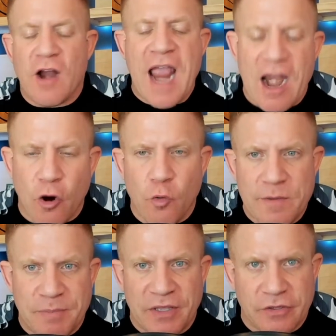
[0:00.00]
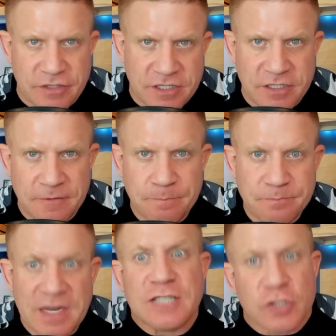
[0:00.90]
Heroin pills.
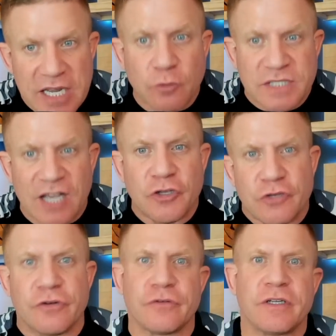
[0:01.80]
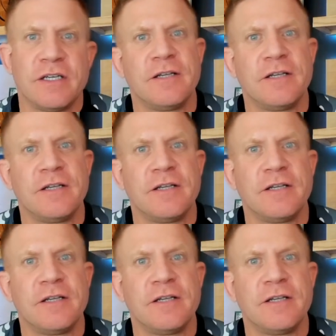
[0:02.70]
That's what they don't tell you, dude.